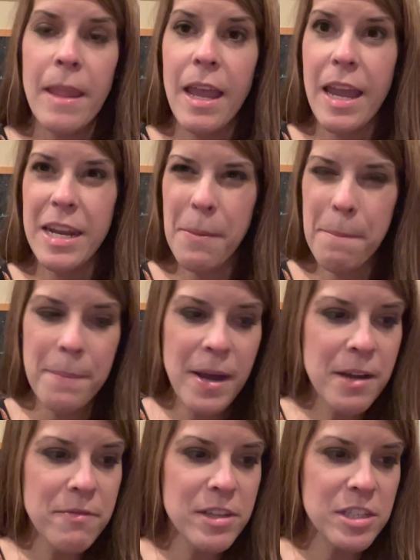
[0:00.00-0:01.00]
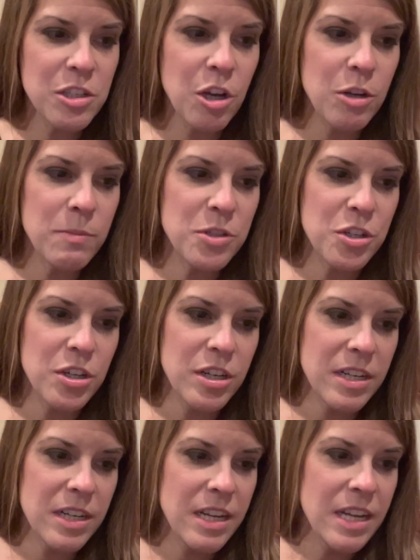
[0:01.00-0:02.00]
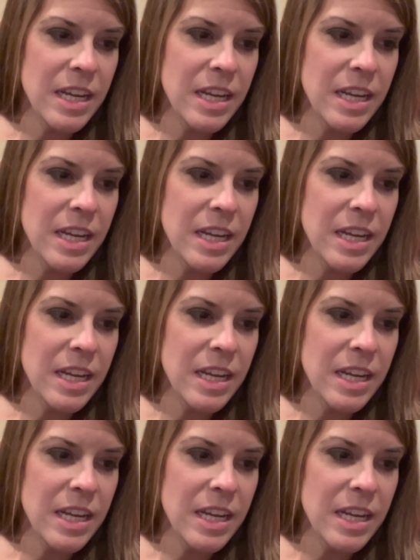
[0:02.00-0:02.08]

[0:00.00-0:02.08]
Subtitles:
And above the sculpture,